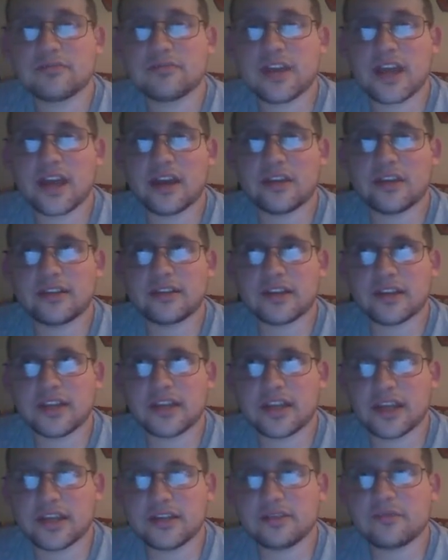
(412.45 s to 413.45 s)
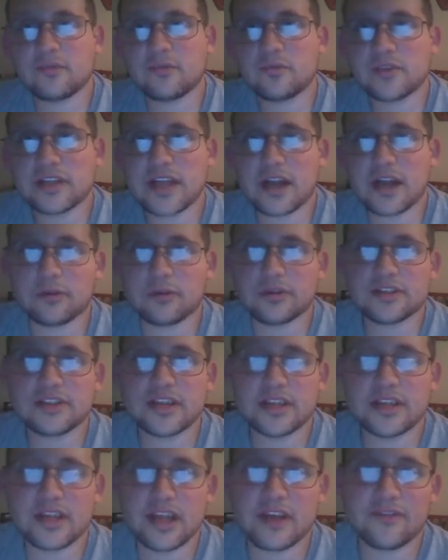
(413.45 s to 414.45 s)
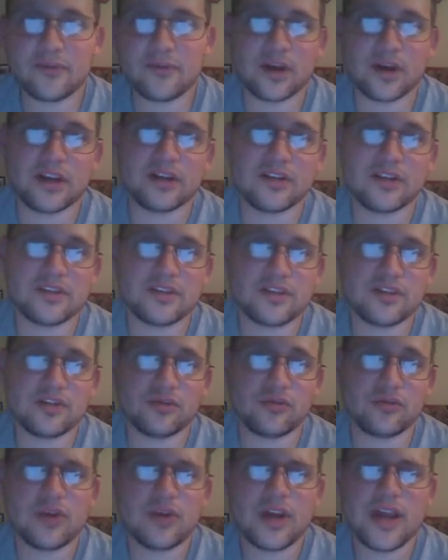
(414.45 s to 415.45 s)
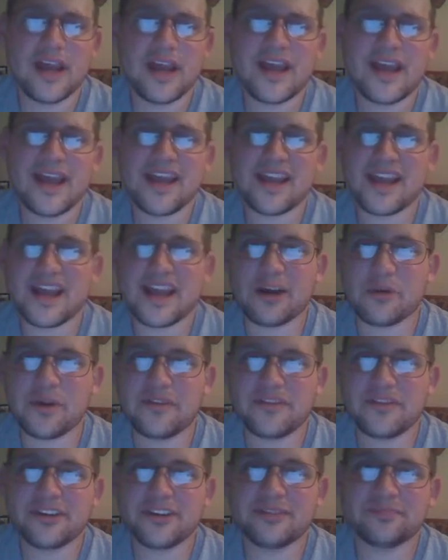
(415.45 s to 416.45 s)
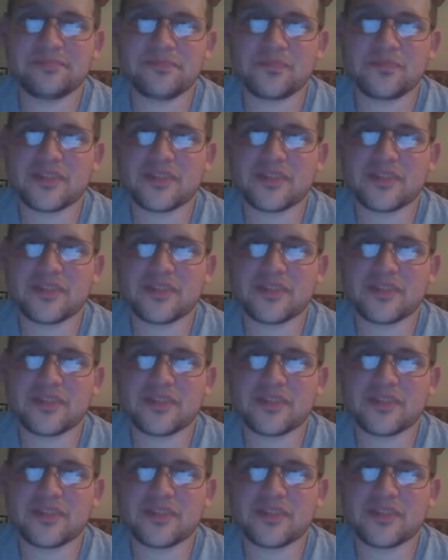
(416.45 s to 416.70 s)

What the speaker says: And again, towers can have wireless too. However,